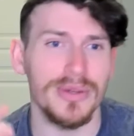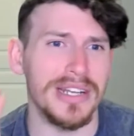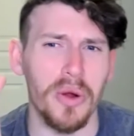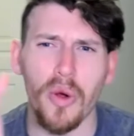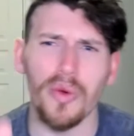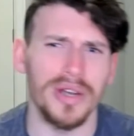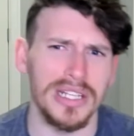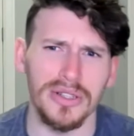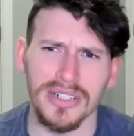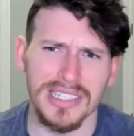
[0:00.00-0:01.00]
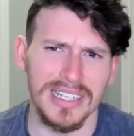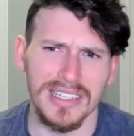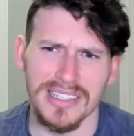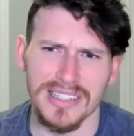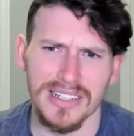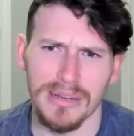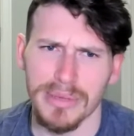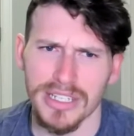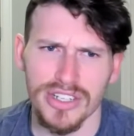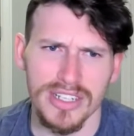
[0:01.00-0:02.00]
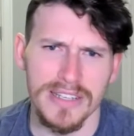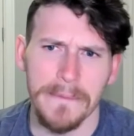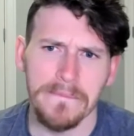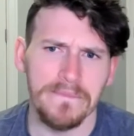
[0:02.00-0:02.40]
And it already looks like this is going to be just,